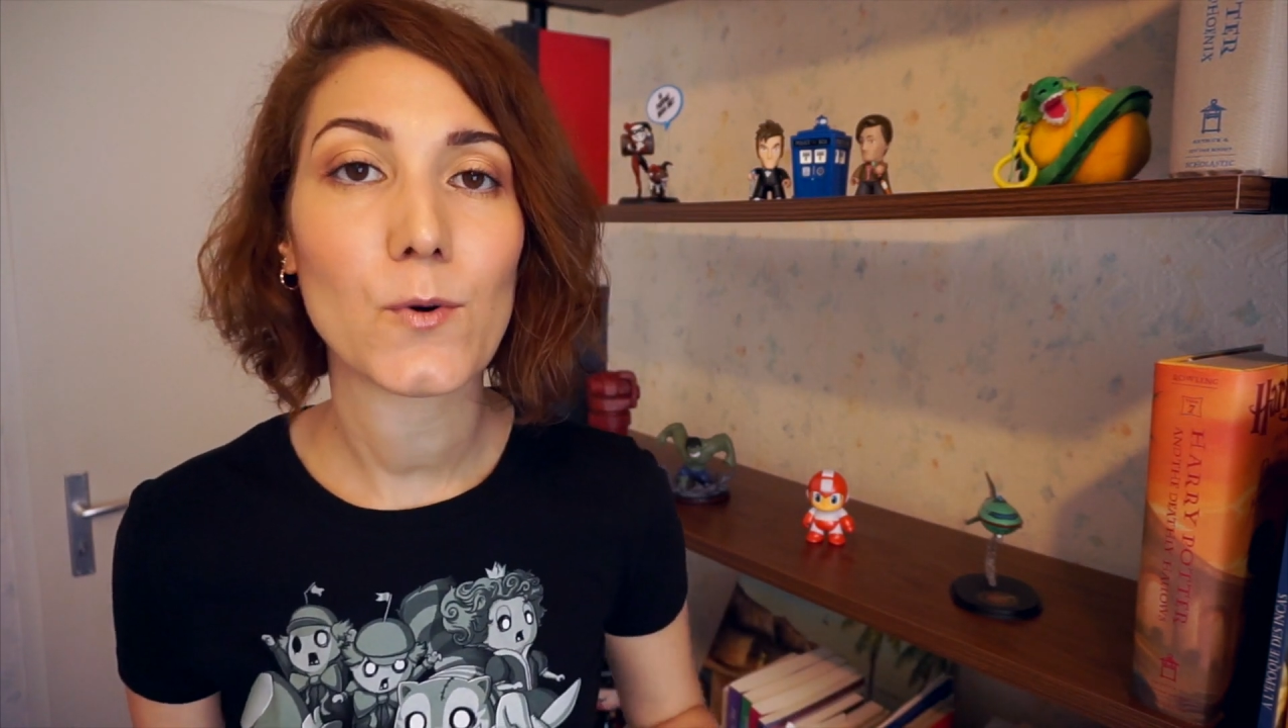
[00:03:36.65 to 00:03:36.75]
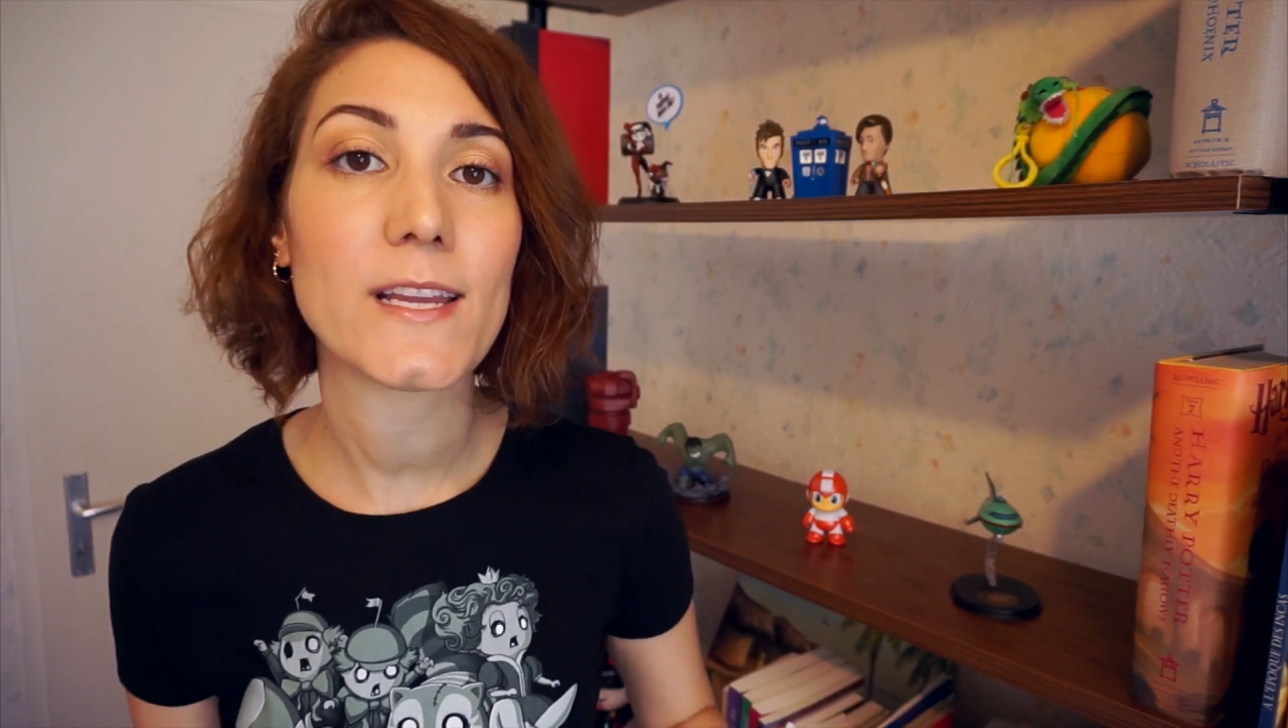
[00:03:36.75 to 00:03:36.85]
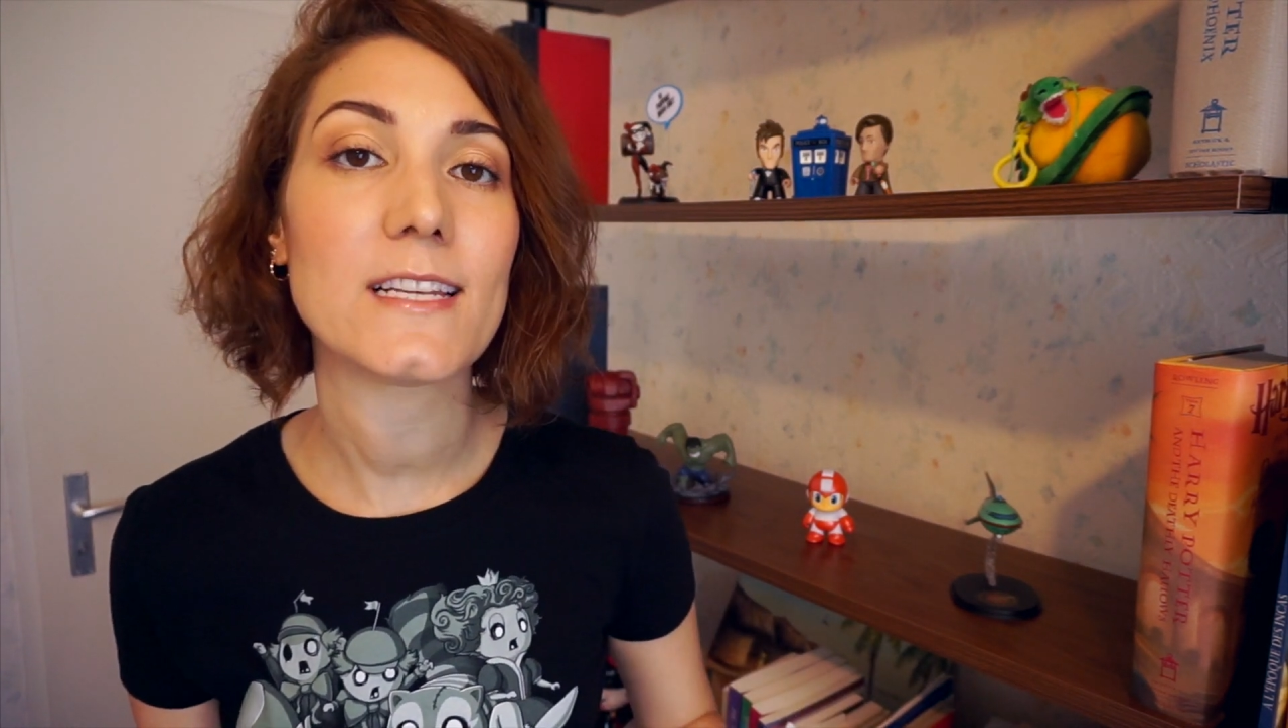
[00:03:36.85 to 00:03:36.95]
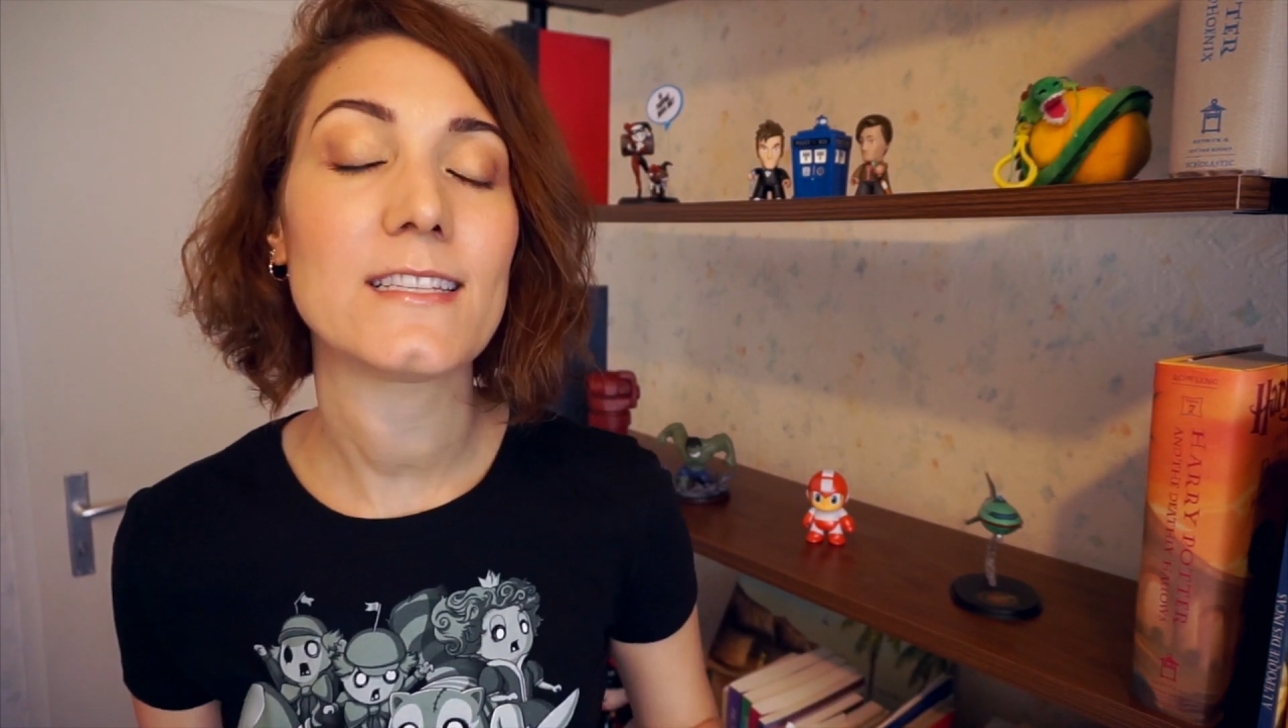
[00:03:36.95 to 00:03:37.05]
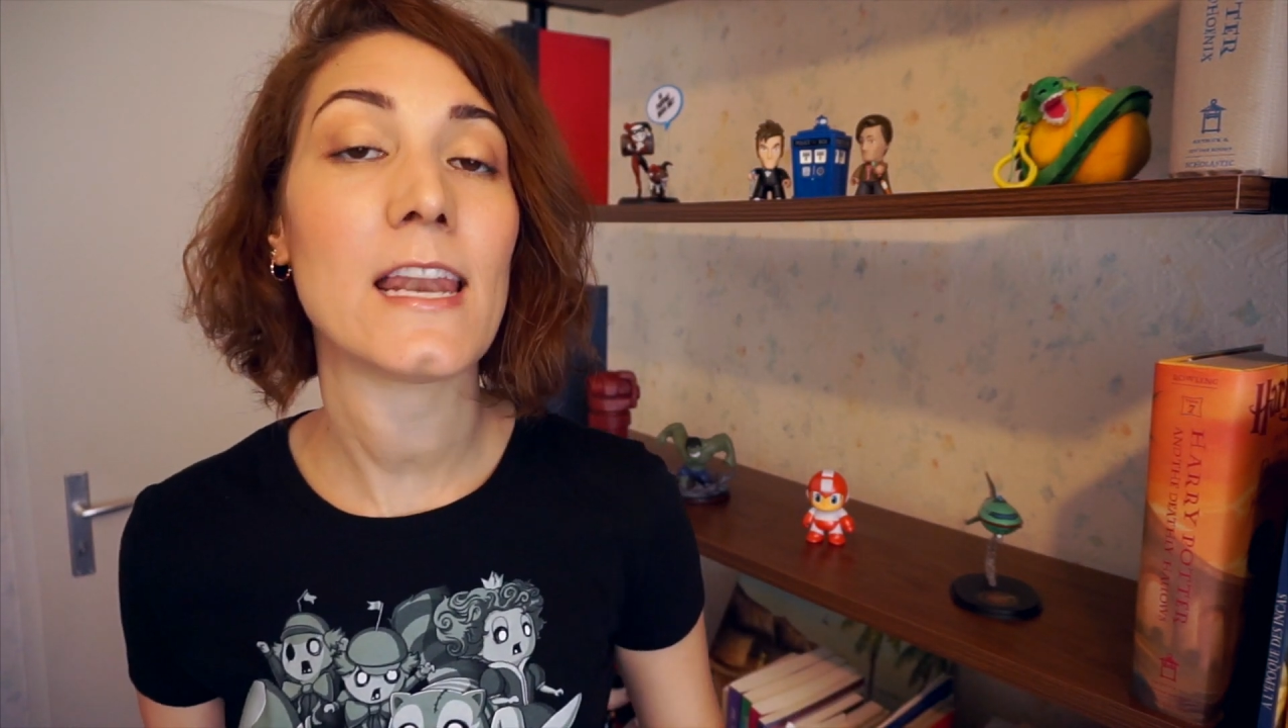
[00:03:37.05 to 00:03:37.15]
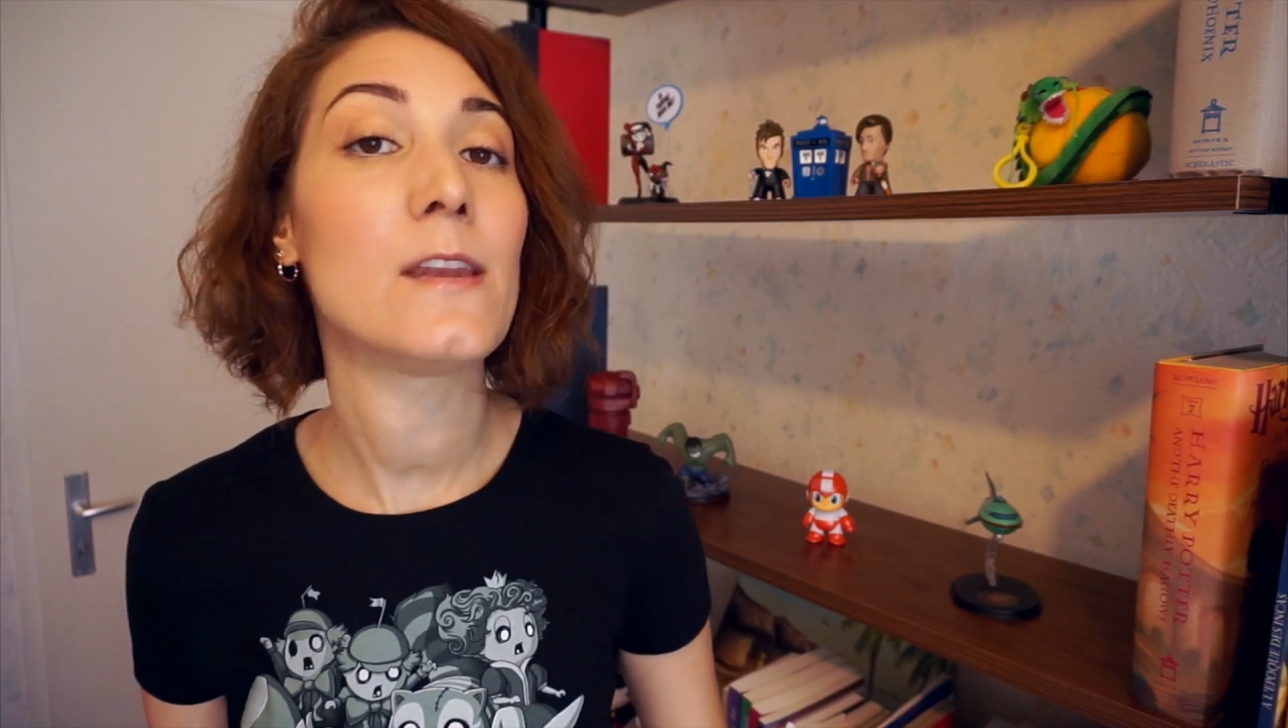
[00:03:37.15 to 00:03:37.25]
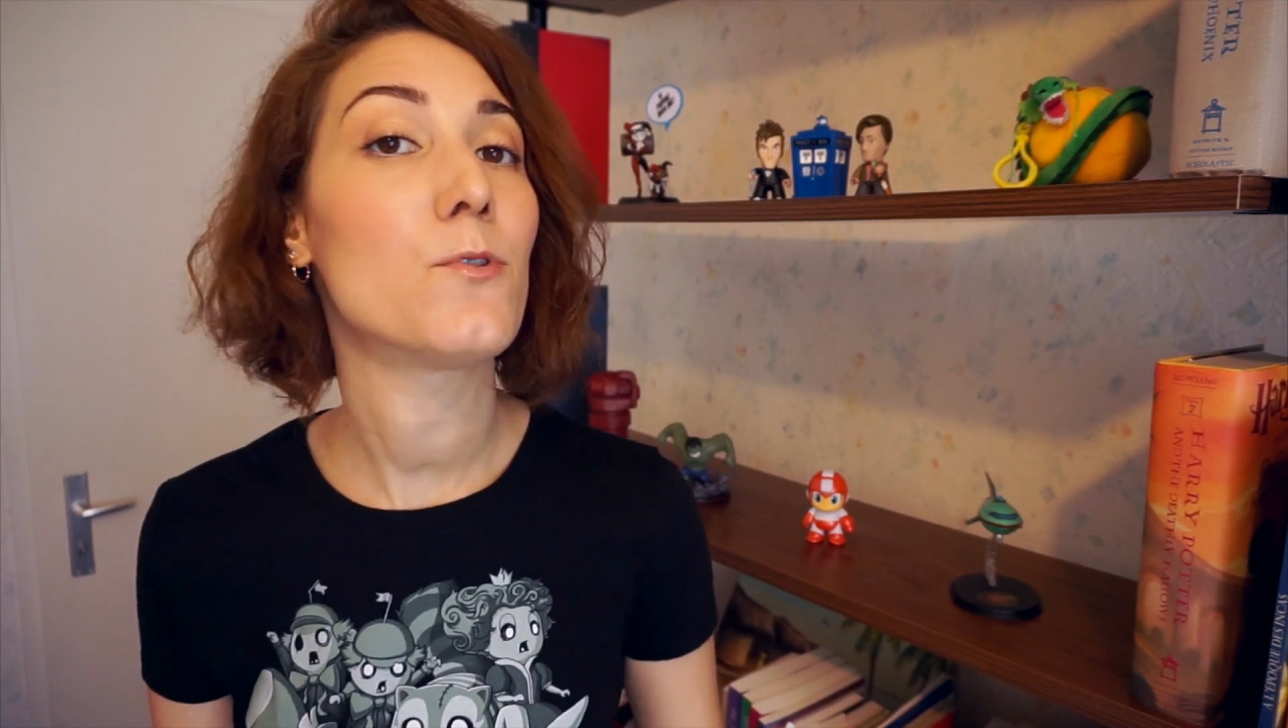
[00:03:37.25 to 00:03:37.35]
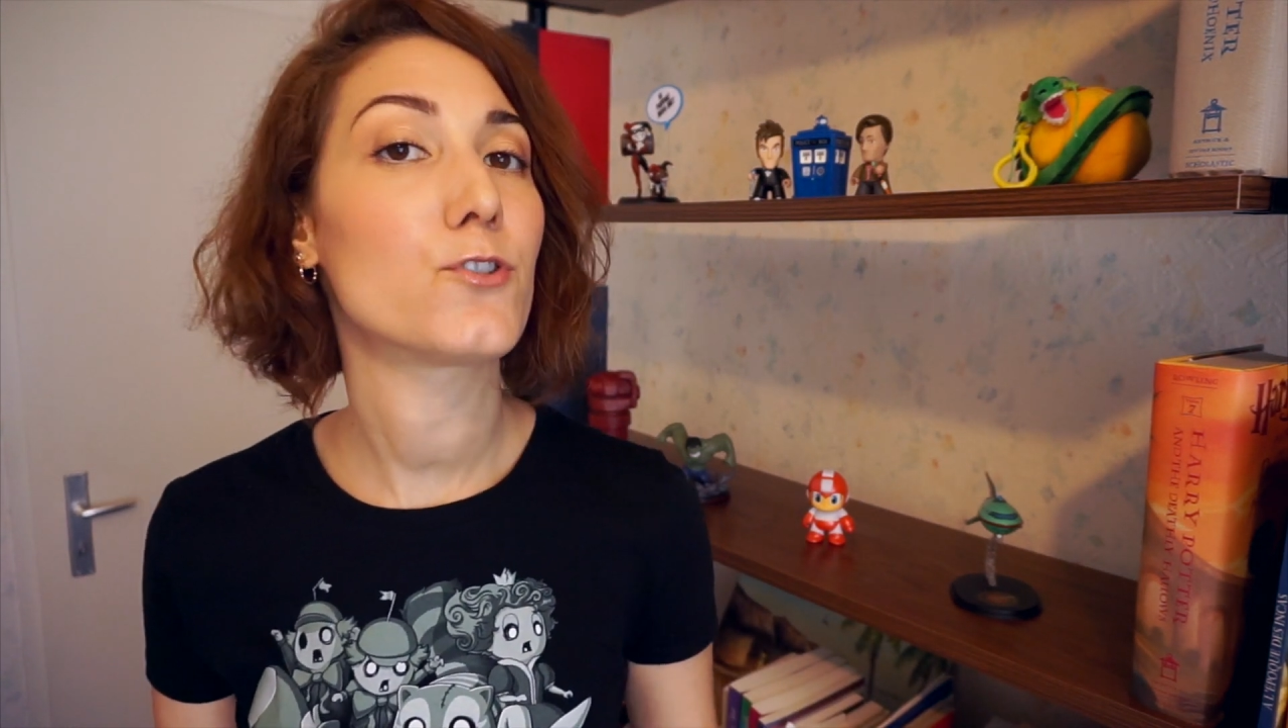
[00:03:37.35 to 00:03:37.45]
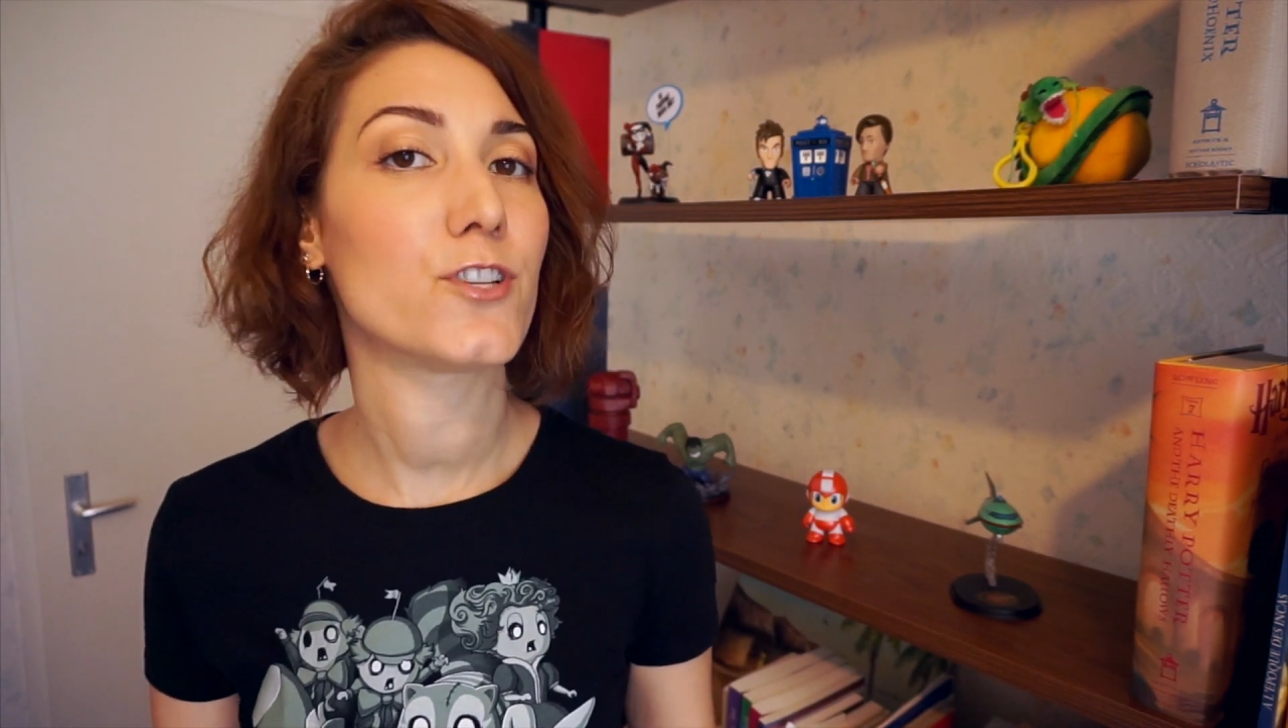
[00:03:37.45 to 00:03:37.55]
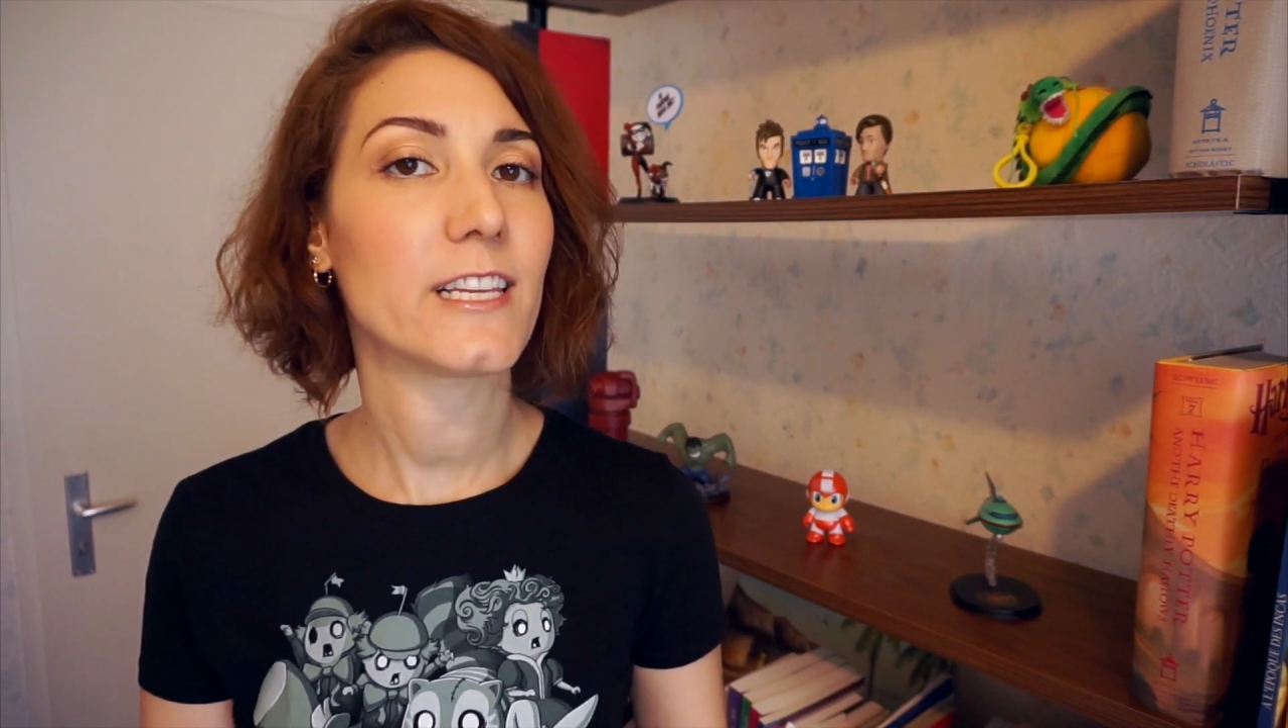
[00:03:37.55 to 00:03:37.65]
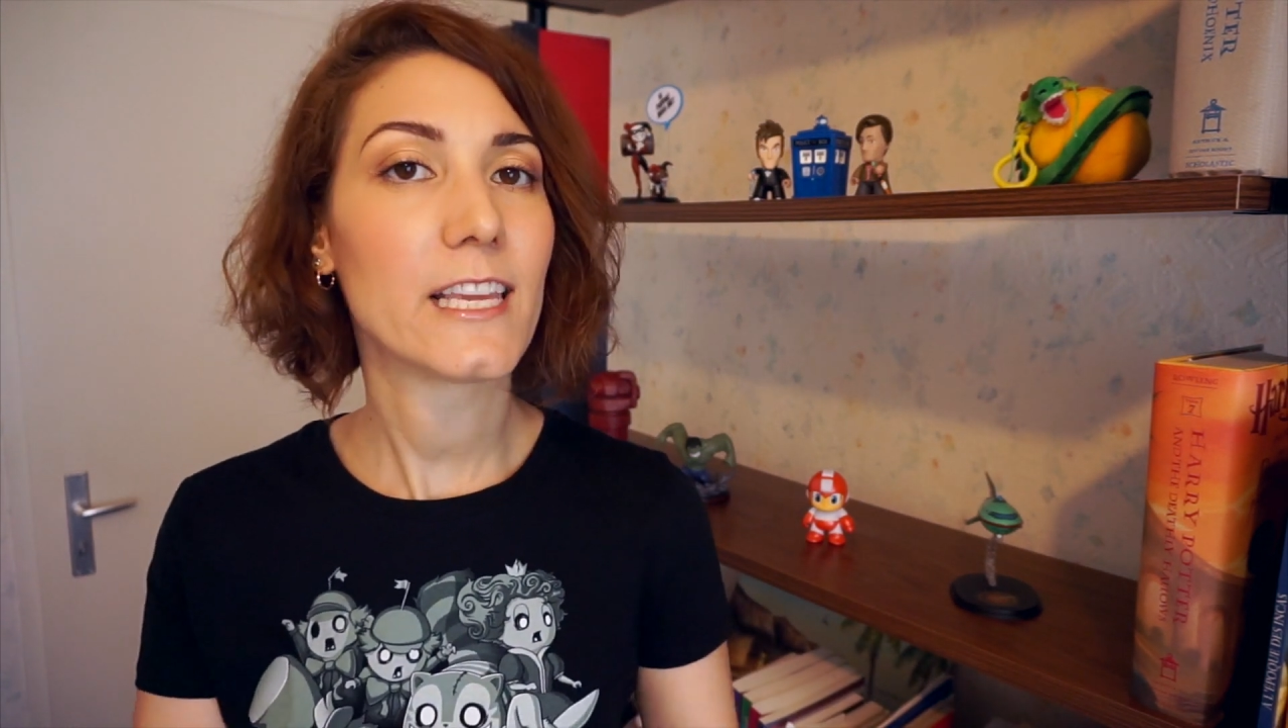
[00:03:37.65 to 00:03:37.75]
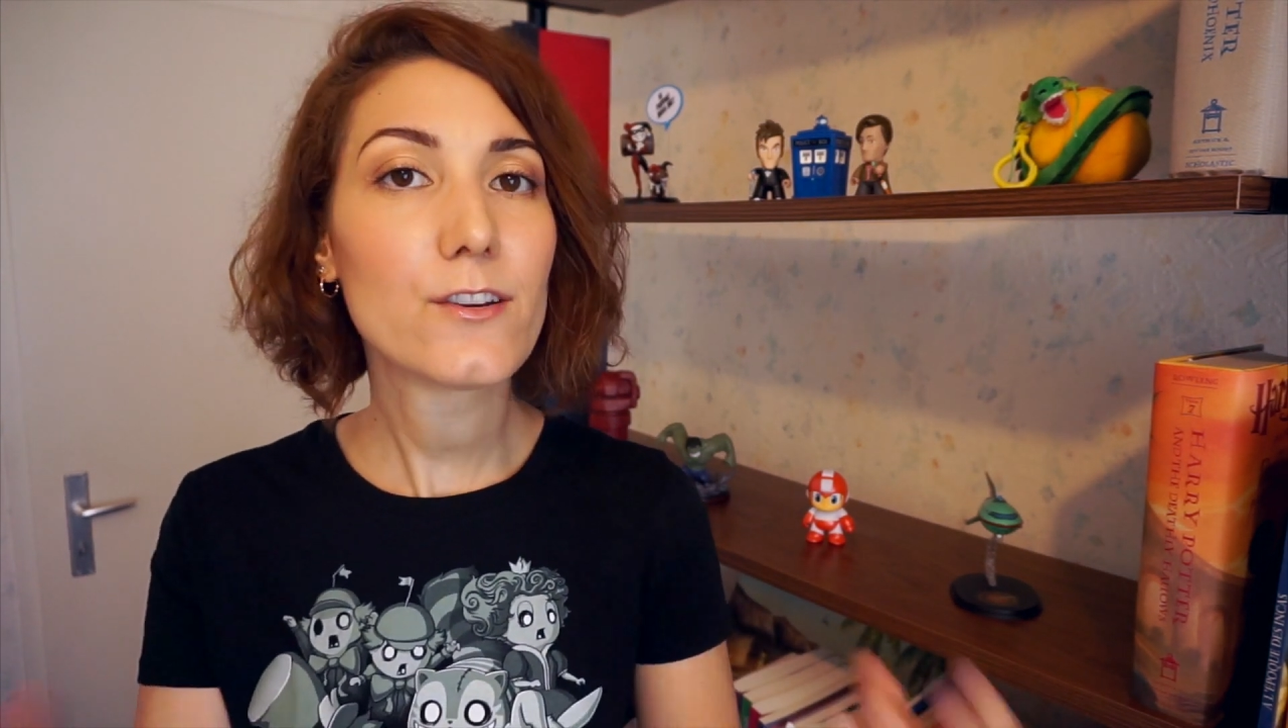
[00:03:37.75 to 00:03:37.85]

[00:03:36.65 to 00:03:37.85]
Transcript: Queen set in motion